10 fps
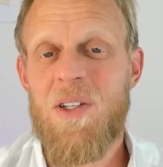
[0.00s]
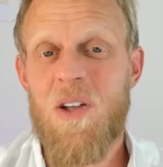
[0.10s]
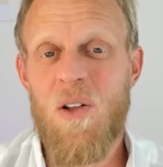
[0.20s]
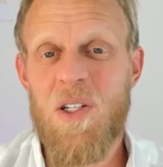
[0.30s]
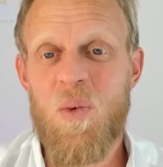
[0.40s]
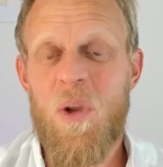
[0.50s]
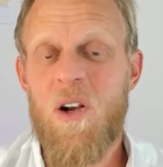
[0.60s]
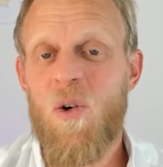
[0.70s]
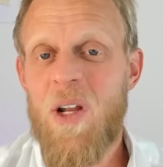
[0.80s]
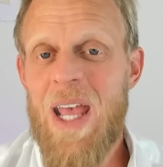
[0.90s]
dollars when it
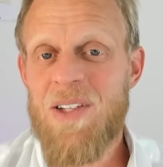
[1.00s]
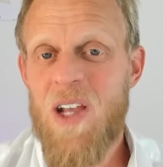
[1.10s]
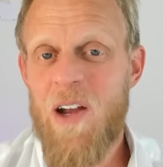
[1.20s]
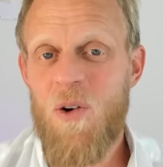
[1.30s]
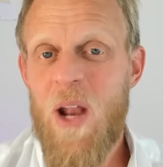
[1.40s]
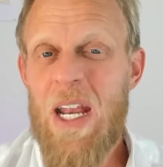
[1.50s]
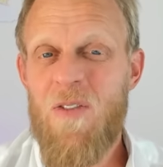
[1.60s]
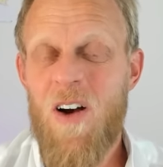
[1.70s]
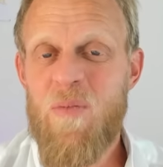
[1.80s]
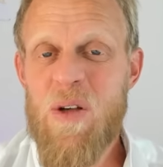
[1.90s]
already has
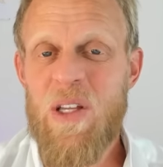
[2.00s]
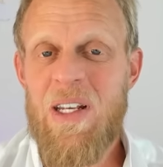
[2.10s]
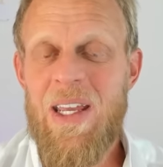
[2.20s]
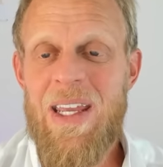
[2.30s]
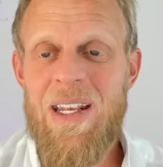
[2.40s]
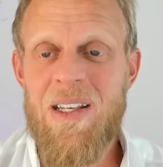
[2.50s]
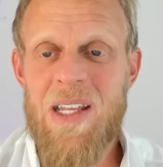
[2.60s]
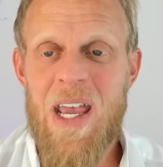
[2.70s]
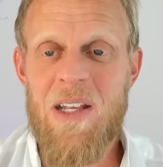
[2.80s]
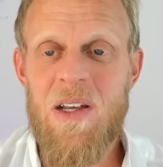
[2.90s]
185 billion in
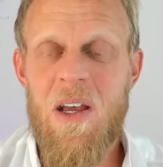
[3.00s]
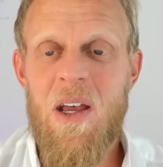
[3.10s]
debt.